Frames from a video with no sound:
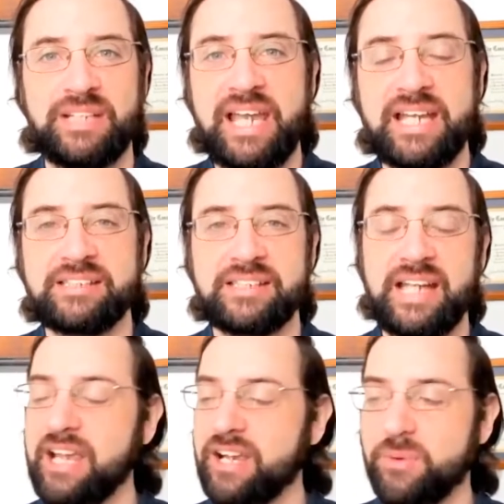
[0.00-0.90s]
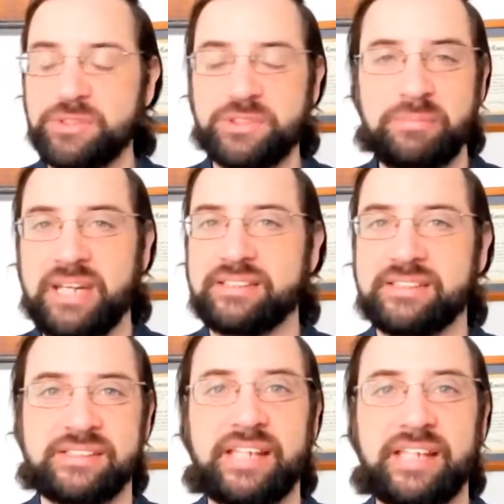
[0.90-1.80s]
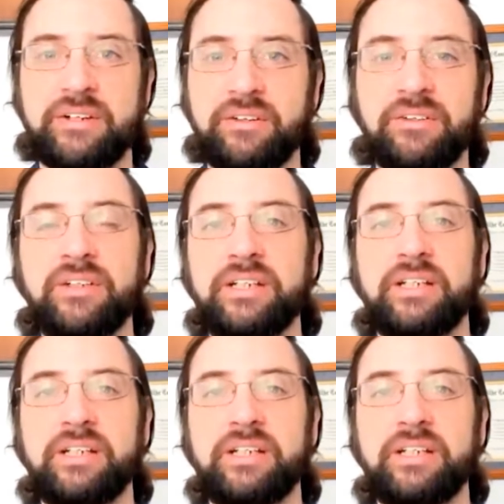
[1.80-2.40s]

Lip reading: guess, and I always go back to collateral.